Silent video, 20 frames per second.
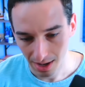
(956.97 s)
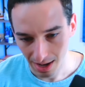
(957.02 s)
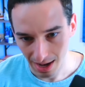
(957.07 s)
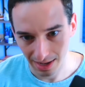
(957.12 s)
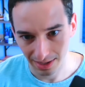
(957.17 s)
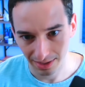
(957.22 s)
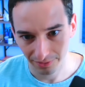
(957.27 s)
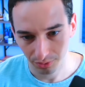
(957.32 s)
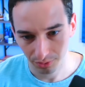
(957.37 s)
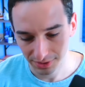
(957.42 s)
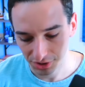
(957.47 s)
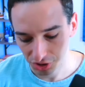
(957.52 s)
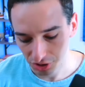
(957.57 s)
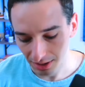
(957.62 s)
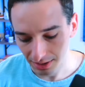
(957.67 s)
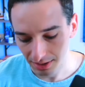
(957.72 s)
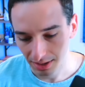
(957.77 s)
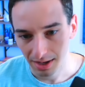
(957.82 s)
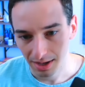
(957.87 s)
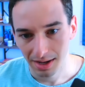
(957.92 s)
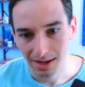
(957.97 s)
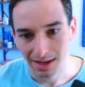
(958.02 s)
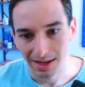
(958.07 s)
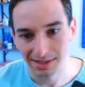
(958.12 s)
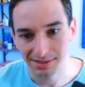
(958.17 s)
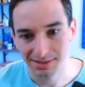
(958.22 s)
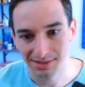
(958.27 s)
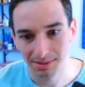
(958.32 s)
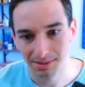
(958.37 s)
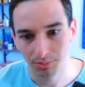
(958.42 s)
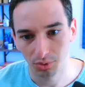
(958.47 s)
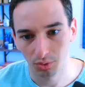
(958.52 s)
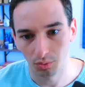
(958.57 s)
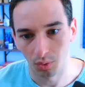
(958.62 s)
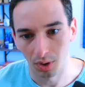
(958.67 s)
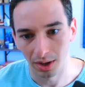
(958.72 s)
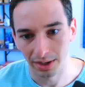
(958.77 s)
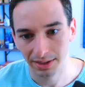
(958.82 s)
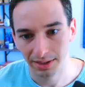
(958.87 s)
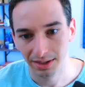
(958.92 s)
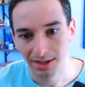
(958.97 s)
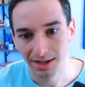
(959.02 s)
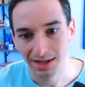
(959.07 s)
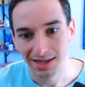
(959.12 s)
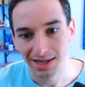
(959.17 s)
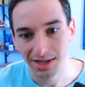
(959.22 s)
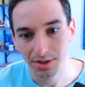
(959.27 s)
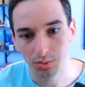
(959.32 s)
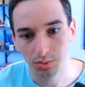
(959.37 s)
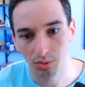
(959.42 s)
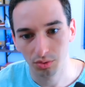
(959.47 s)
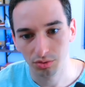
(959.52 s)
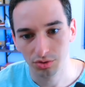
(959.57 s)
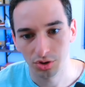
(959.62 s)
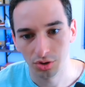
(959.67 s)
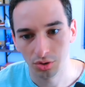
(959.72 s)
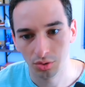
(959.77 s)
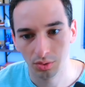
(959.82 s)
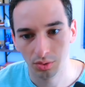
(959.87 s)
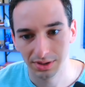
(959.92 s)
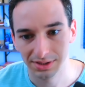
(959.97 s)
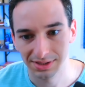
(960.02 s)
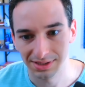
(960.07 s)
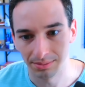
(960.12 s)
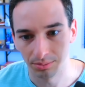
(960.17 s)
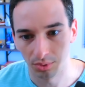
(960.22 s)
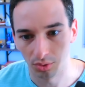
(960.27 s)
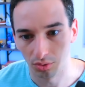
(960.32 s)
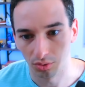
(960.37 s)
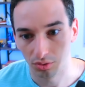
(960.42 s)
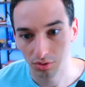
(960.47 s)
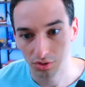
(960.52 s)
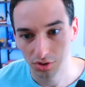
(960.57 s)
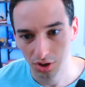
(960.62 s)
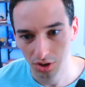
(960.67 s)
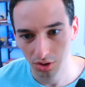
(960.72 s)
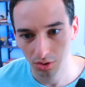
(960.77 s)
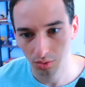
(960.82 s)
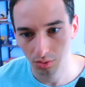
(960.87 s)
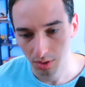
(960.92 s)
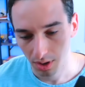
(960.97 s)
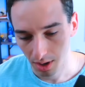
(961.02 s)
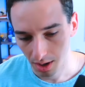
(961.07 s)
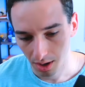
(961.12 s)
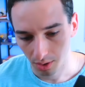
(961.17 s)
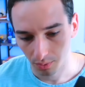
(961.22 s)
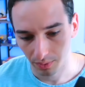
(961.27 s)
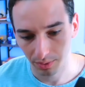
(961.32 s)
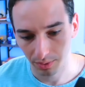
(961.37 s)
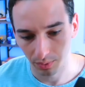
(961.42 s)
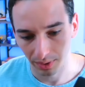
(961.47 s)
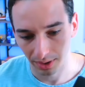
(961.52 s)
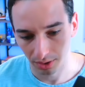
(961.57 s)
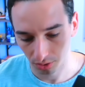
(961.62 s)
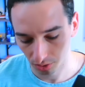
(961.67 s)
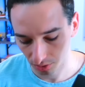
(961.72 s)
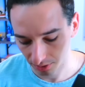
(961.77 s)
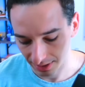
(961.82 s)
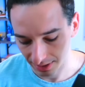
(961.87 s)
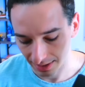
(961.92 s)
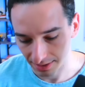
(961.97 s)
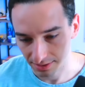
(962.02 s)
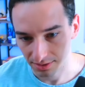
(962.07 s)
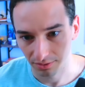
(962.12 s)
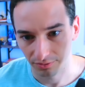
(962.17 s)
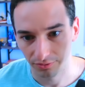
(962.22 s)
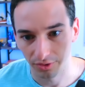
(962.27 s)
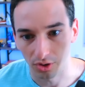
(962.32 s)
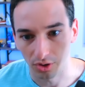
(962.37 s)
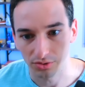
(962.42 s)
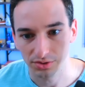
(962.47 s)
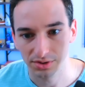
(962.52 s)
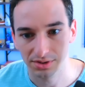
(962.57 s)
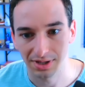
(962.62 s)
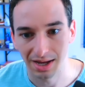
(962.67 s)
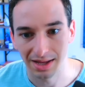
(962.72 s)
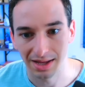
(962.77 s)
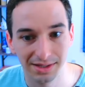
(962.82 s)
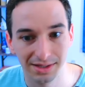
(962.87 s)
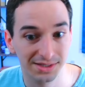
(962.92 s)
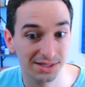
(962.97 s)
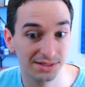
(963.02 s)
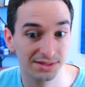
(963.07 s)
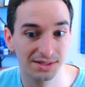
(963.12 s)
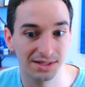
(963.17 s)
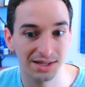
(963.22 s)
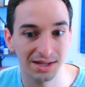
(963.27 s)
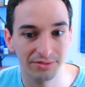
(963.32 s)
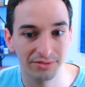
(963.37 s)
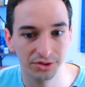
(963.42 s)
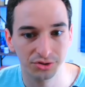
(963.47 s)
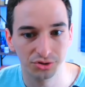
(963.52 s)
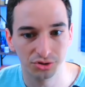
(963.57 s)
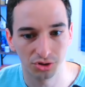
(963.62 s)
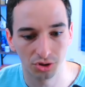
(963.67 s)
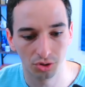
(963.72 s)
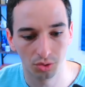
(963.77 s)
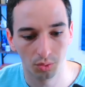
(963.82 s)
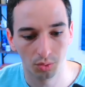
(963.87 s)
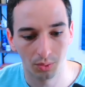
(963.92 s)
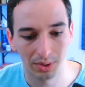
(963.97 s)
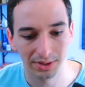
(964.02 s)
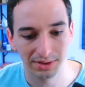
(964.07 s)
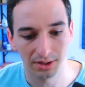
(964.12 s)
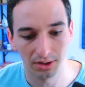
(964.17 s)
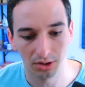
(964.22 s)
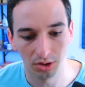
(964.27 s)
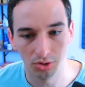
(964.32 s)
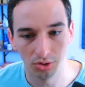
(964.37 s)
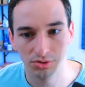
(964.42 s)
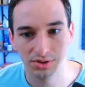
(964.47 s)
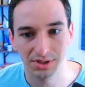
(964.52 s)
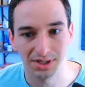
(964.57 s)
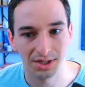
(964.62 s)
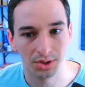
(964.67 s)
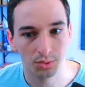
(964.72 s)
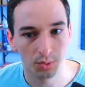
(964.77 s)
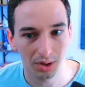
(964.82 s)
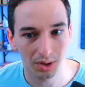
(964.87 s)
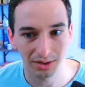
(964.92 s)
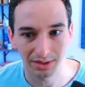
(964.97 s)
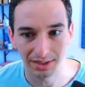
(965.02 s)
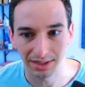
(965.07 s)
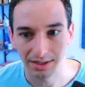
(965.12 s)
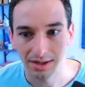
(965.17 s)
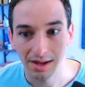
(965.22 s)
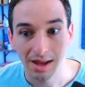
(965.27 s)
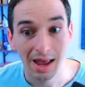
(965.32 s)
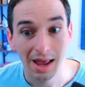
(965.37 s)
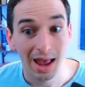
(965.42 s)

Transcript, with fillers: And if we check is symbol one equal to symbol two, we will get false. this is even true with loose equality.